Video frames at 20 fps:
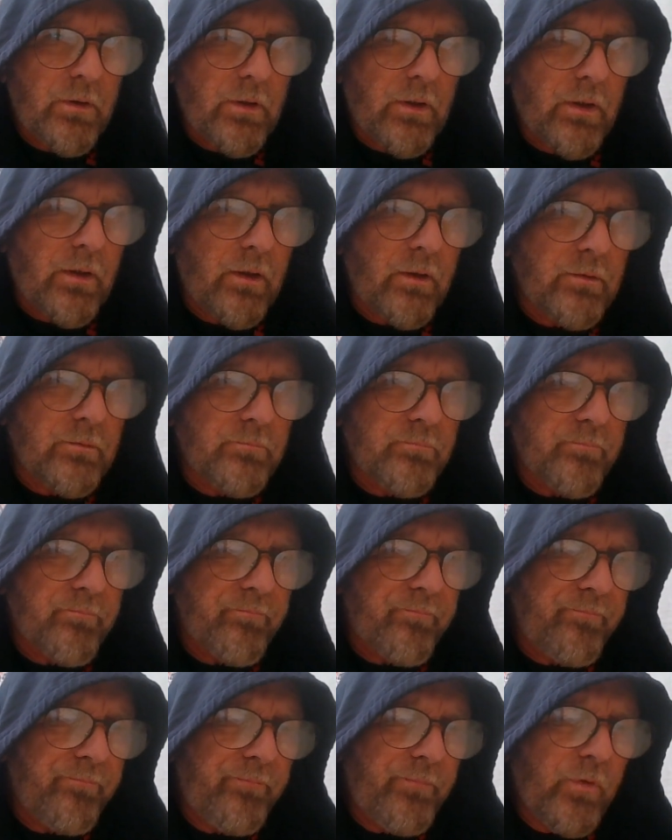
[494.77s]
um,
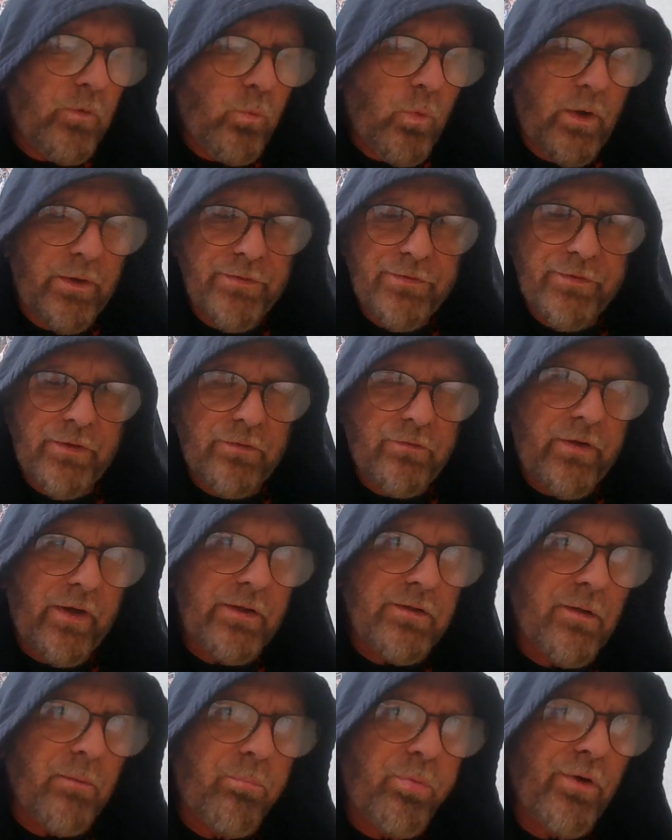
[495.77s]
the ones that
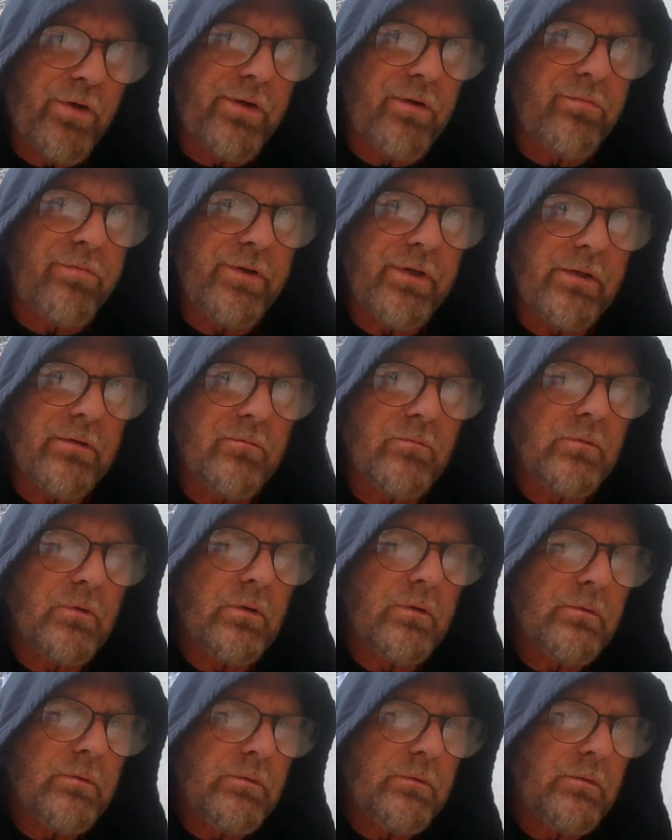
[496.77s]
take the brunt of it,
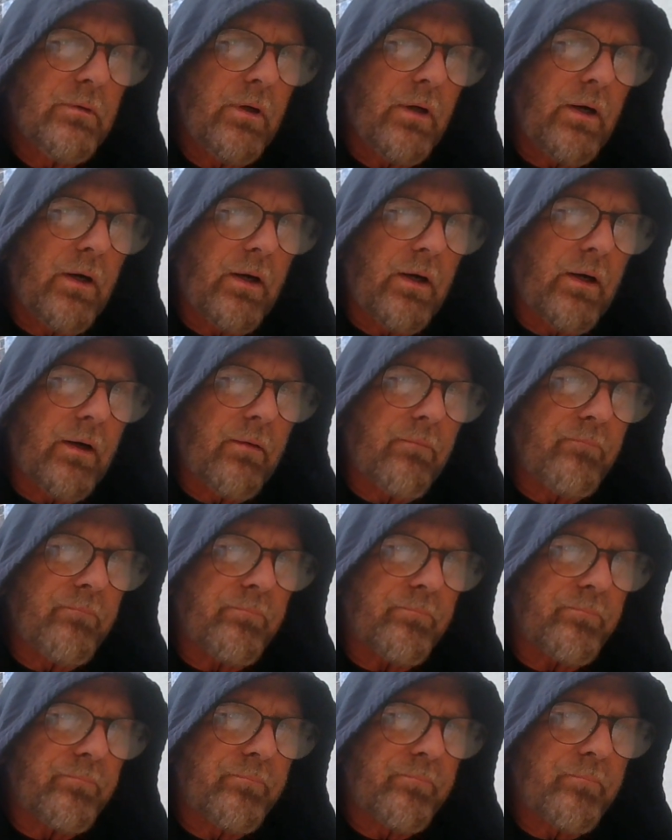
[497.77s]
um,
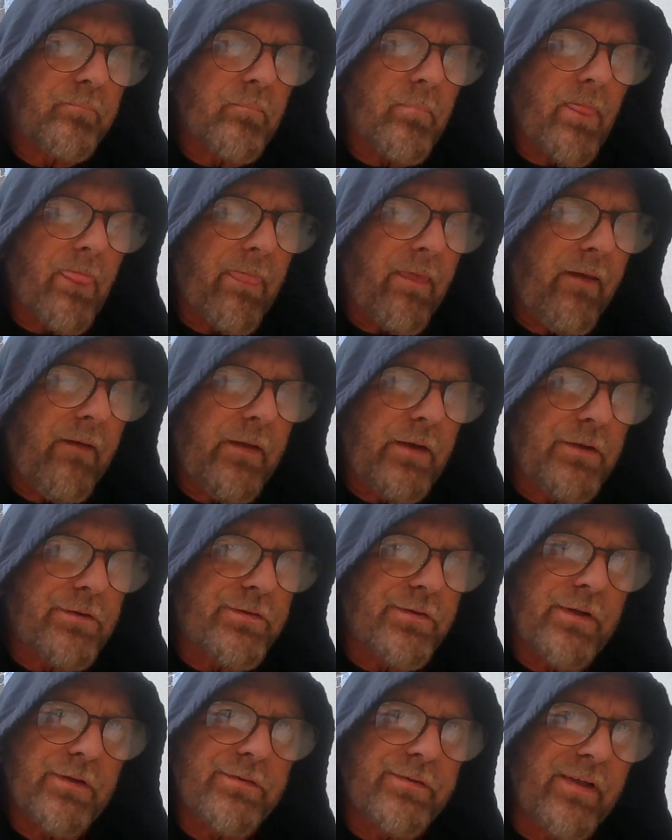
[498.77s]
and
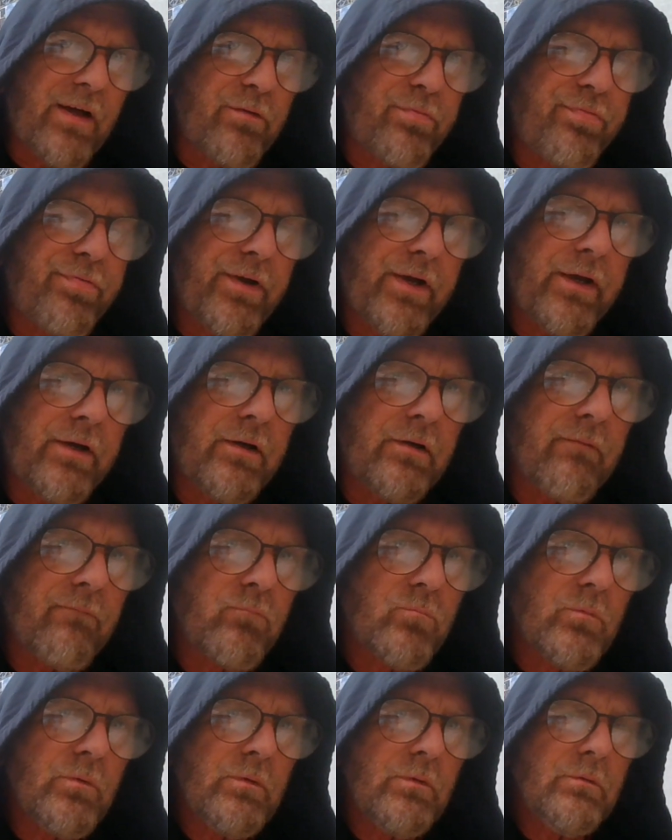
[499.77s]
it's not fair.
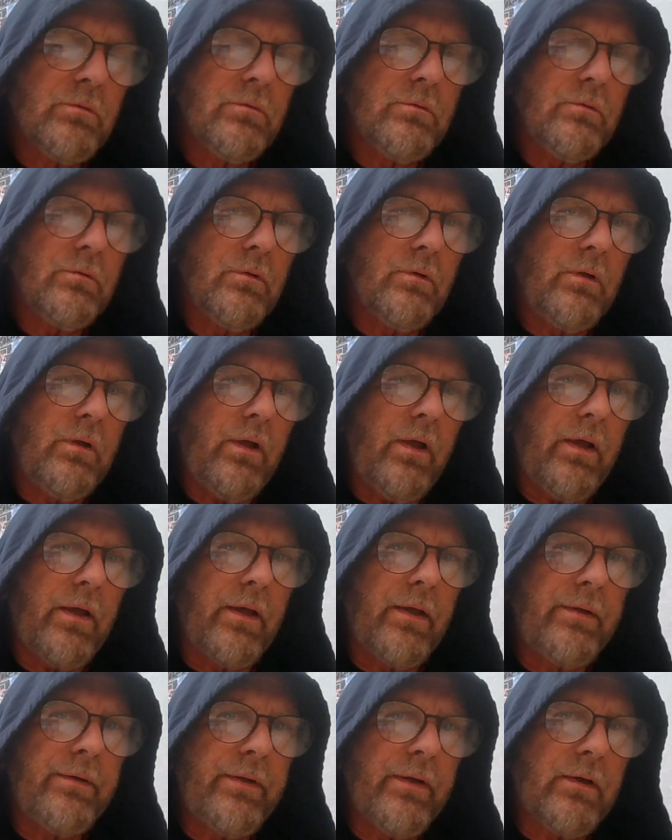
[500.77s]

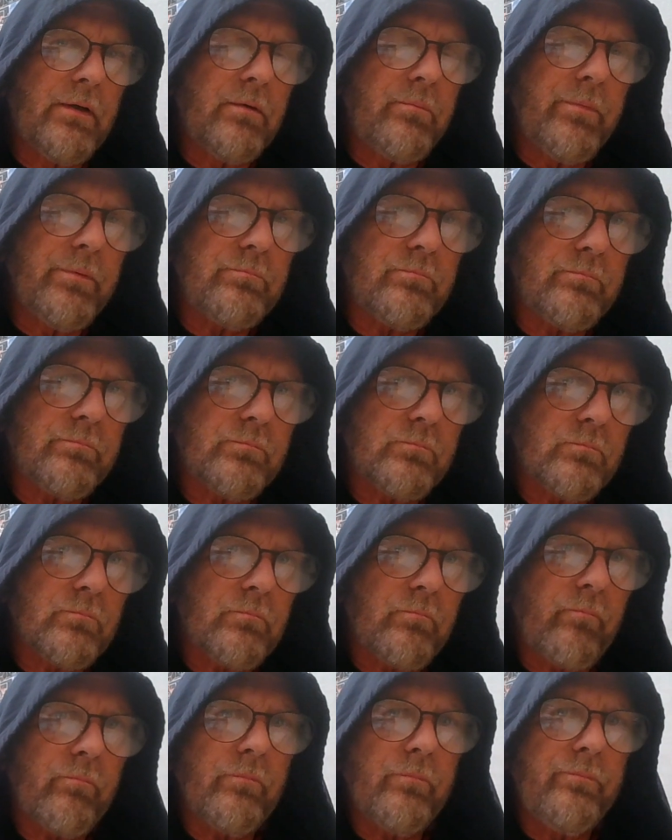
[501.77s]
And um,
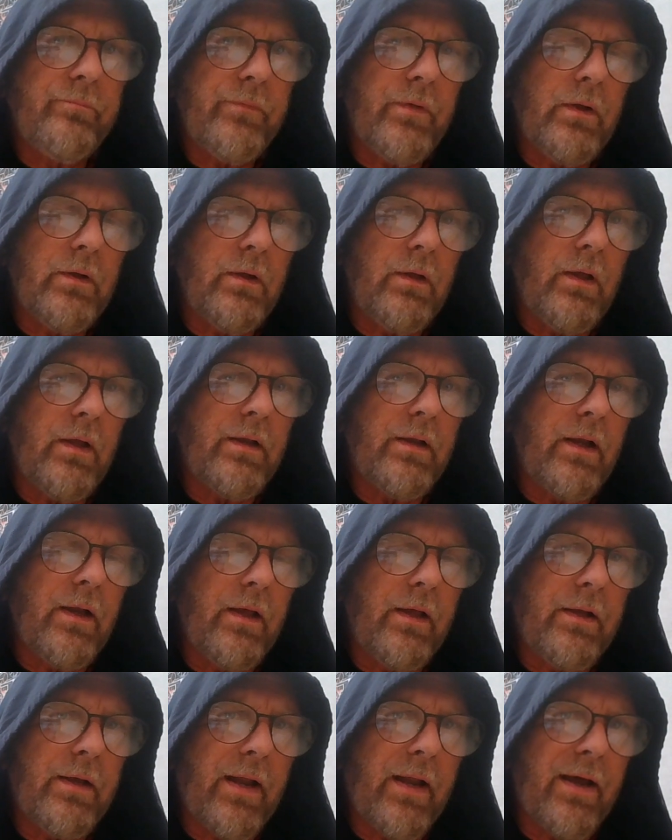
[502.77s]
and and it,
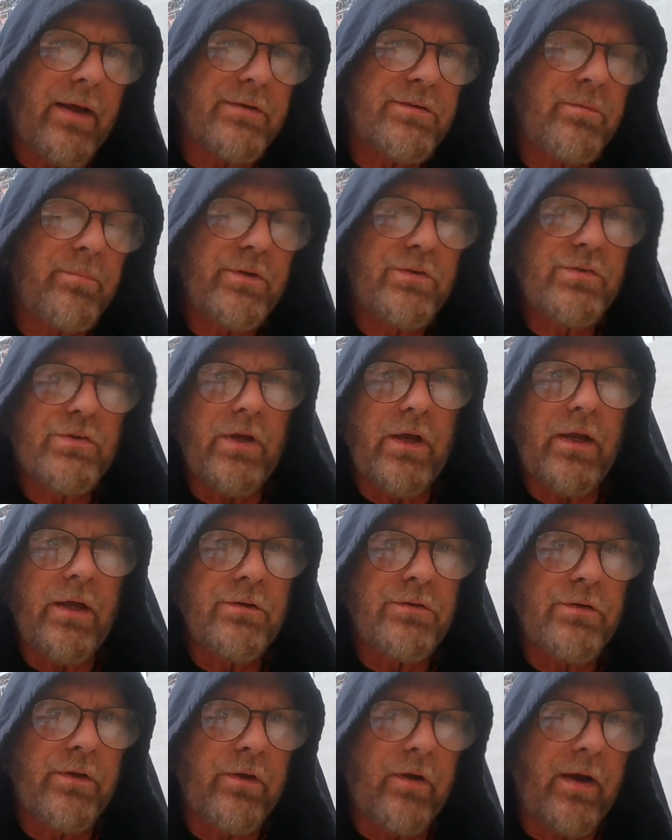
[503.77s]
and it has to be
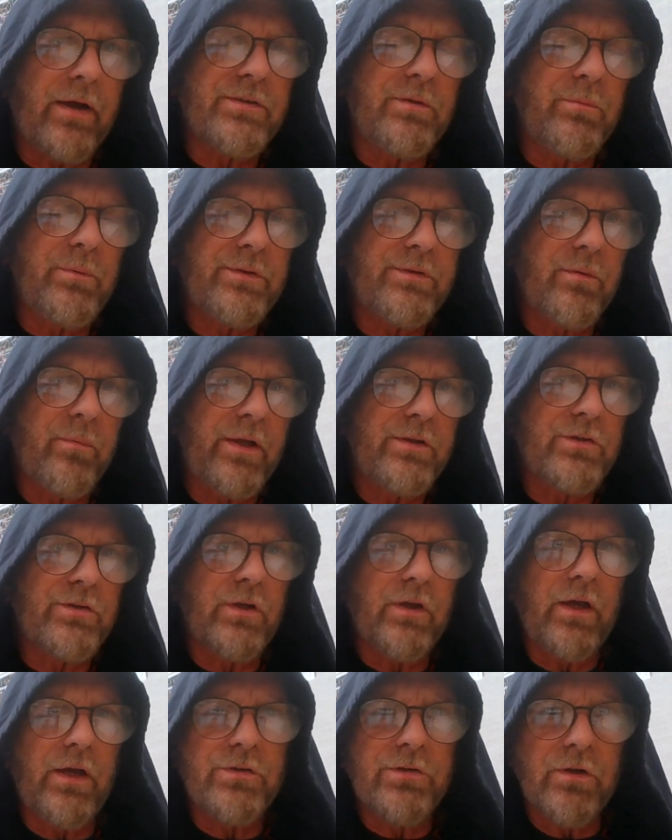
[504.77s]
changed, and there has to be some
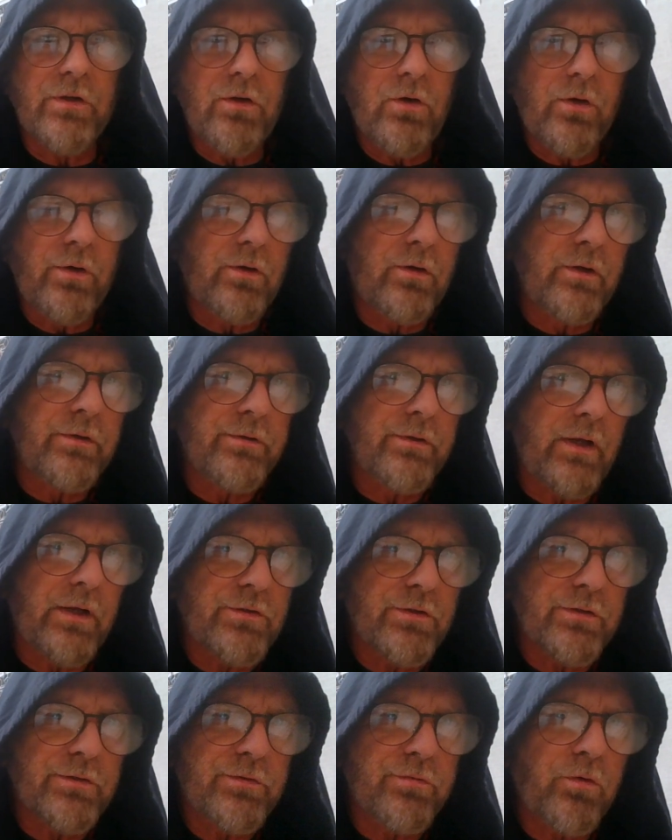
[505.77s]
education going on, not
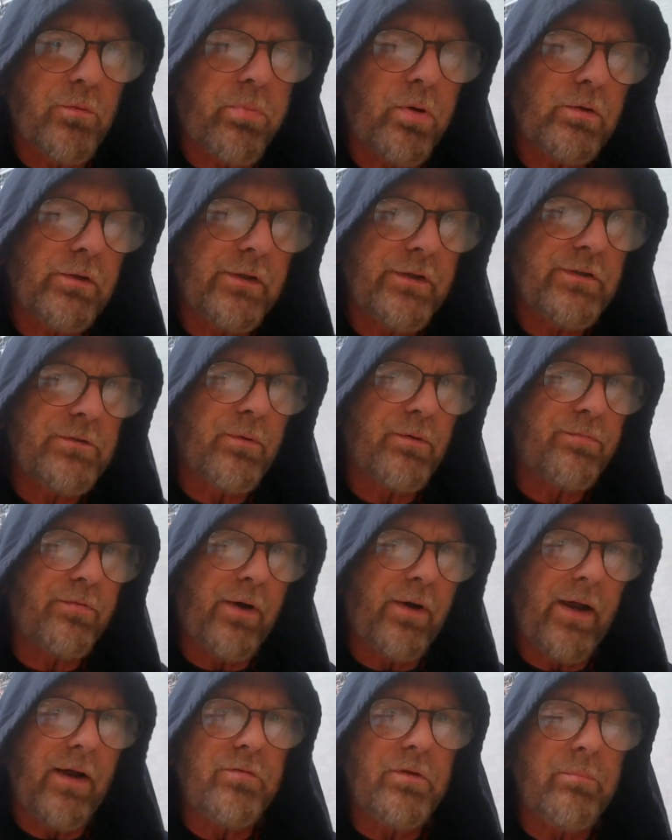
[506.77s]
just for police, but for
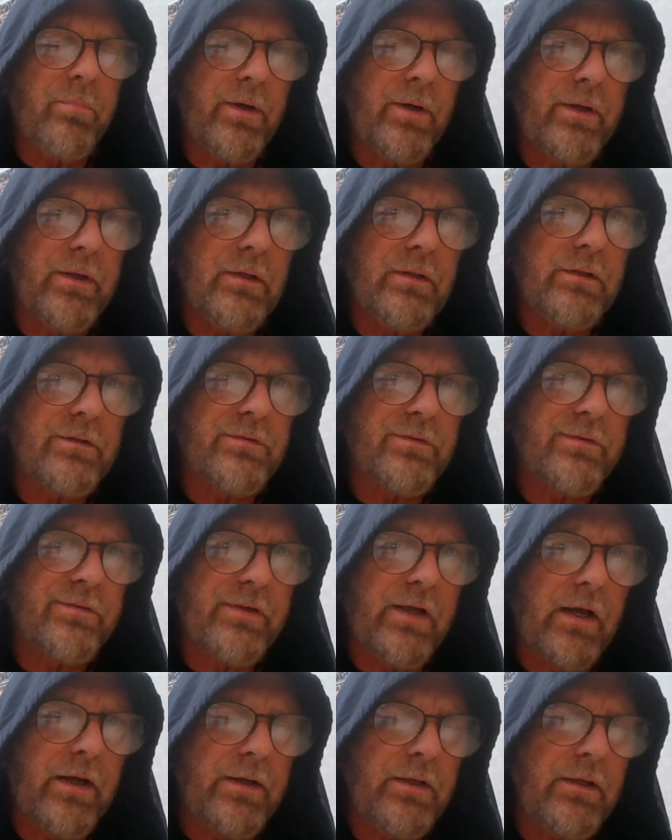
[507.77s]
everybody in
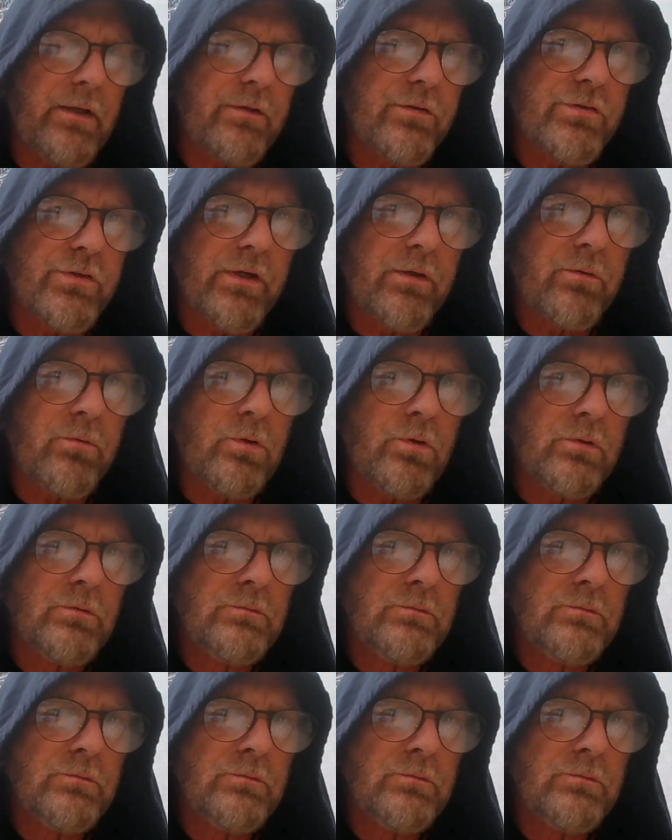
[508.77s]
society in general,